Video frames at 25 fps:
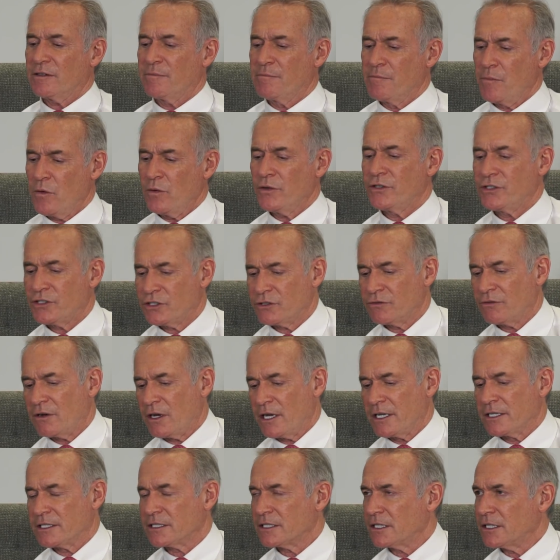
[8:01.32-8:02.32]
a
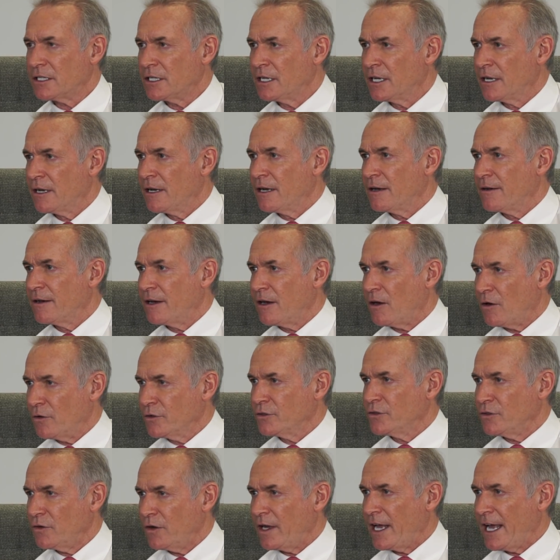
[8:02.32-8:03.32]
moisturiser
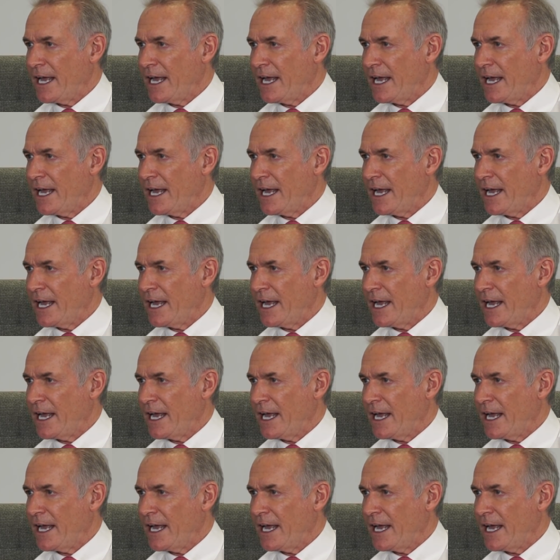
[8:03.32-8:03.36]
on your